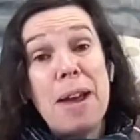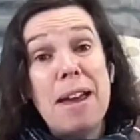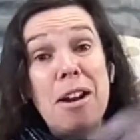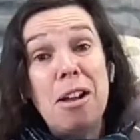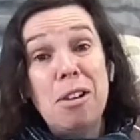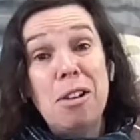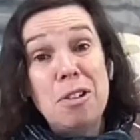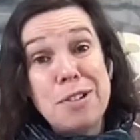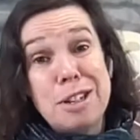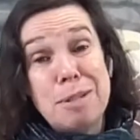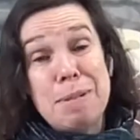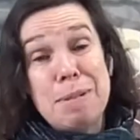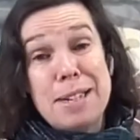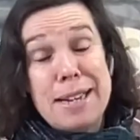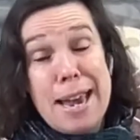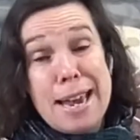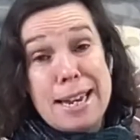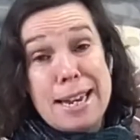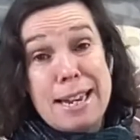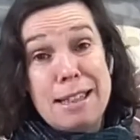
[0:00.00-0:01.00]
and I'll also be
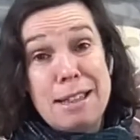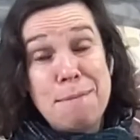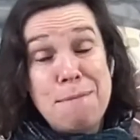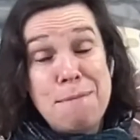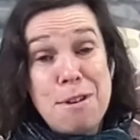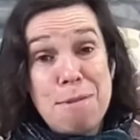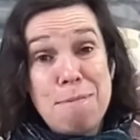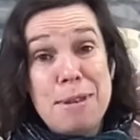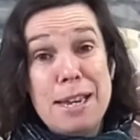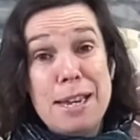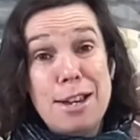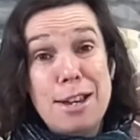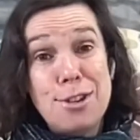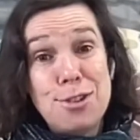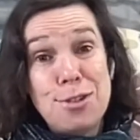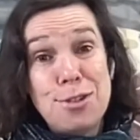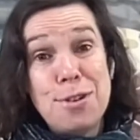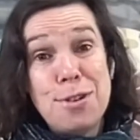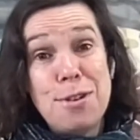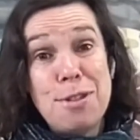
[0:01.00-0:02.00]
taking them with me
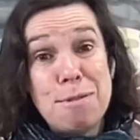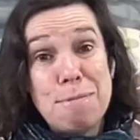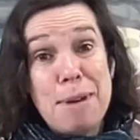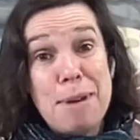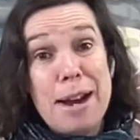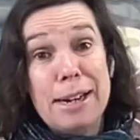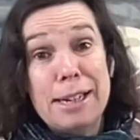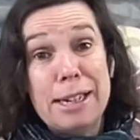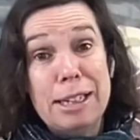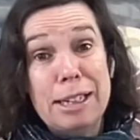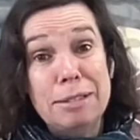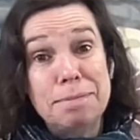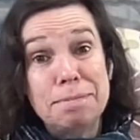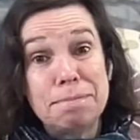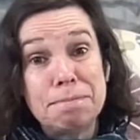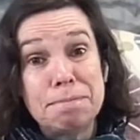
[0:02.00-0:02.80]
to the market.